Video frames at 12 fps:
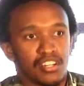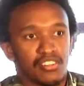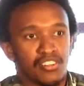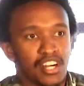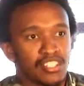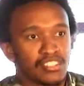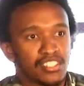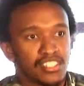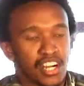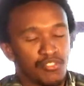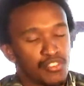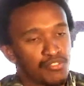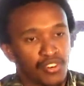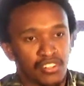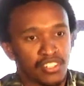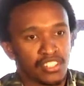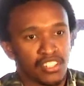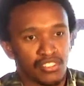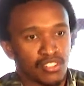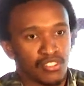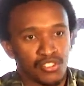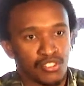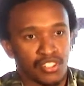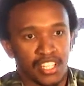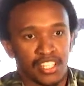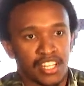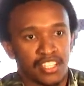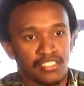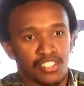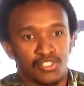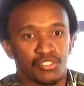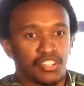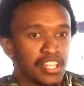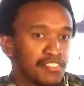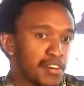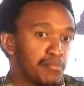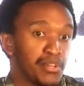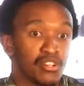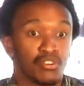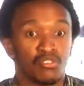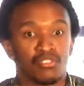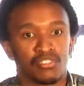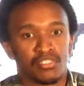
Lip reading: you ask it, have you found the solution? And the answer should never be no.